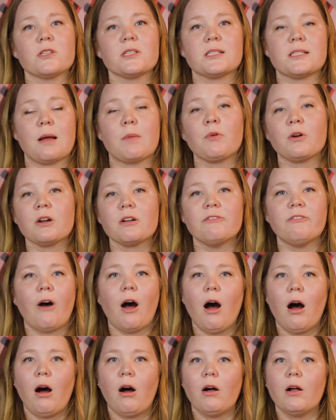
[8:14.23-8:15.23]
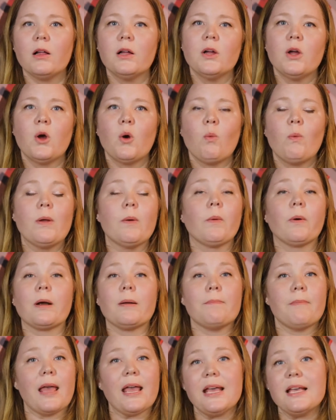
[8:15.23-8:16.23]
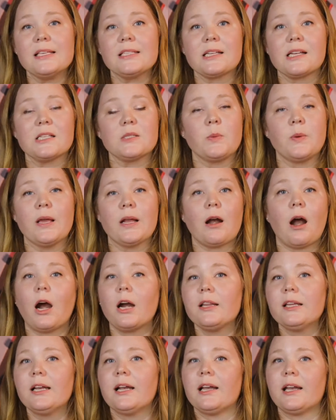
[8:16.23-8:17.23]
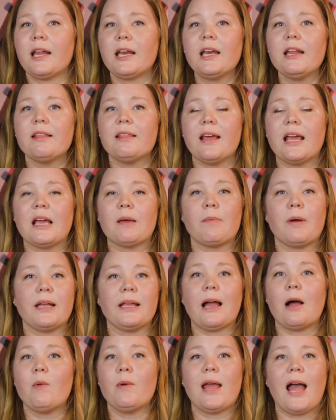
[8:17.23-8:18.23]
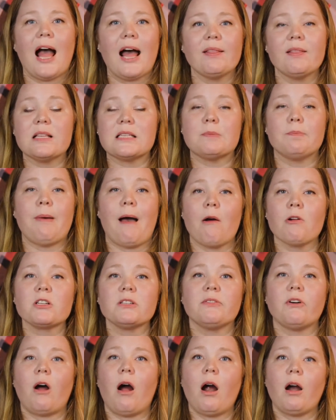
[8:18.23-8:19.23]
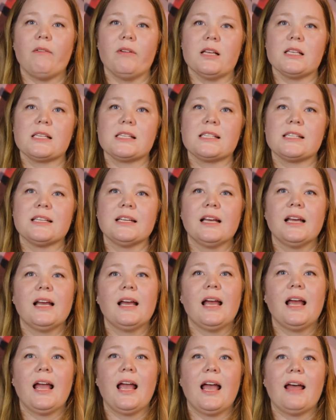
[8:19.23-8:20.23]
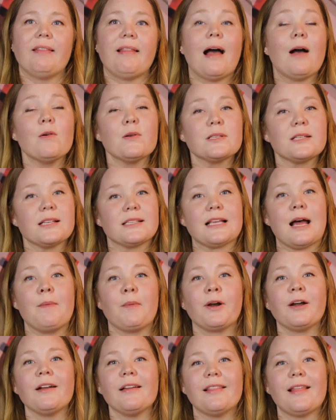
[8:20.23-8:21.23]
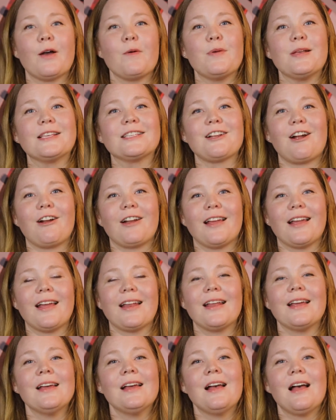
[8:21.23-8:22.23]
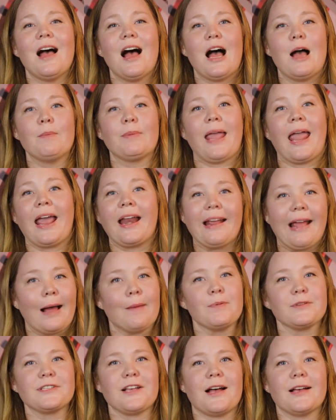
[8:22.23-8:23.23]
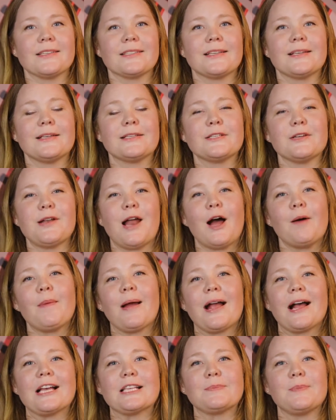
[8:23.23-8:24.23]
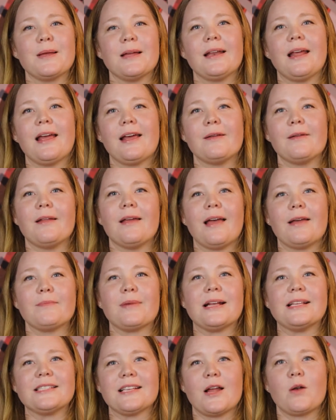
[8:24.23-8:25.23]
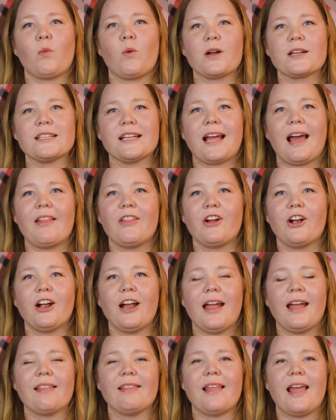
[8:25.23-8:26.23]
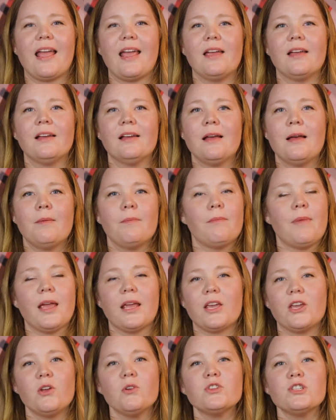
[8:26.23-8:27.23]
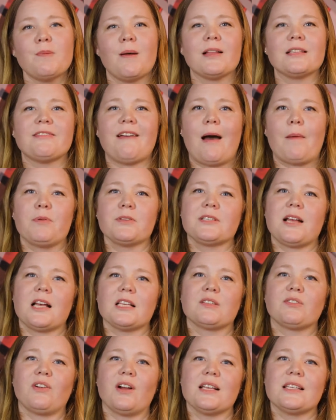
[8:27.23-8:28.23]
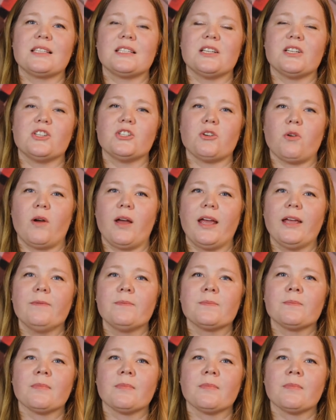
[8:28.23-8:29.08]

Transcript: summer and fall, we were amazed because we had hardly done anything, but yet we had this bountiful harvest. And that was the summer that we started canning applesauce. So now my husband and my son work together, and they make huge amounts of applesauce for us to enjoy